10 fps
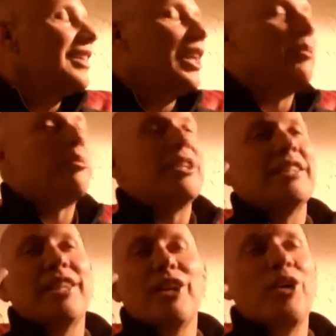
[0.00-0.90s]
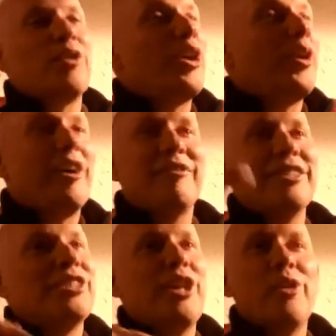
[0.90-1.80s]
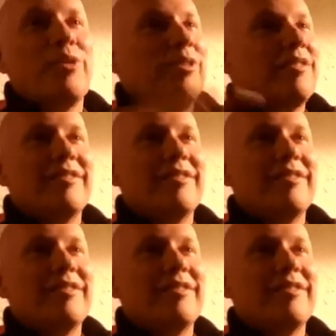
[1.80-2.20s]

And the priest said, oh no, heavens no.